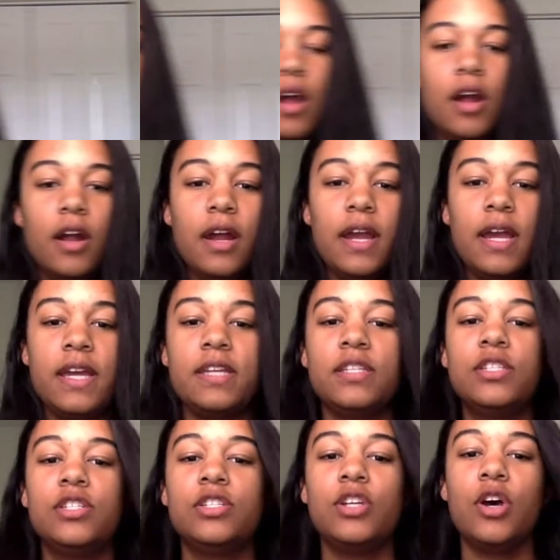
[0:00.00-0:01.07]
Alright,
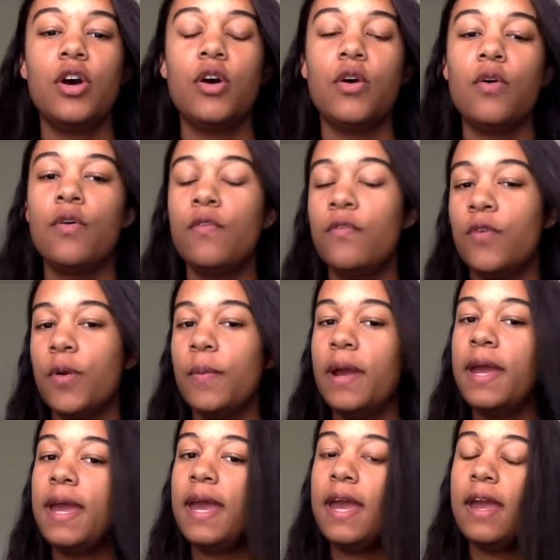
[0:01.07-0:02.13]
so for my
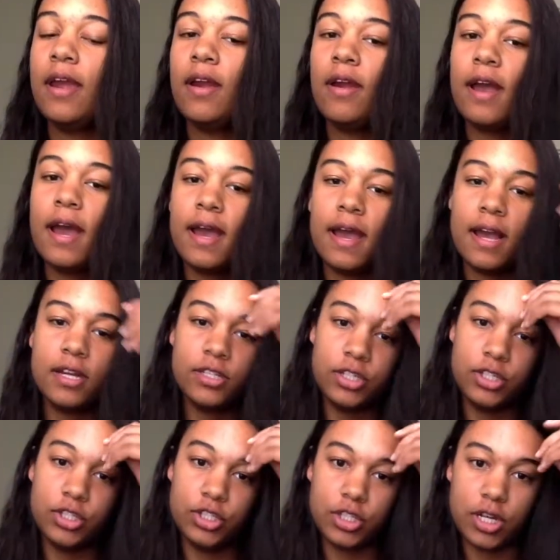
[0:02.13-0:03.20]
hair, I actually
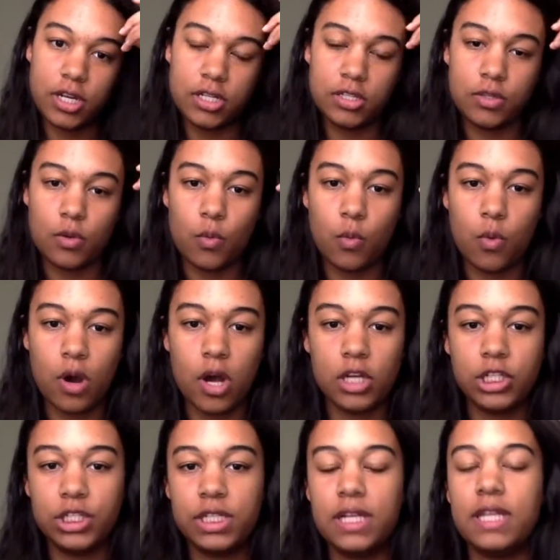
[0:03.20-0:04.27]
just
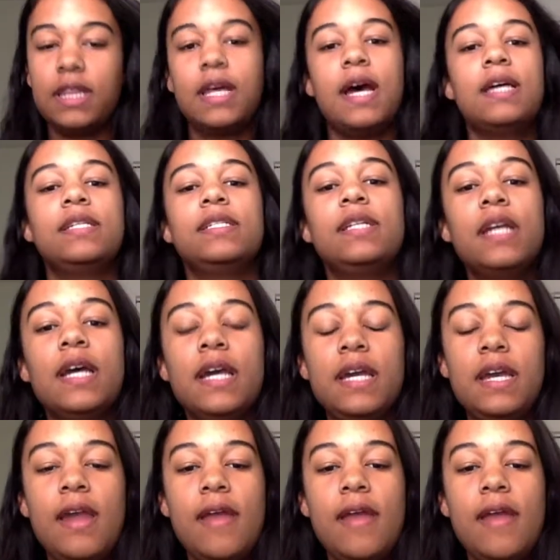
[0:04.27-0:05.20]
washed it last night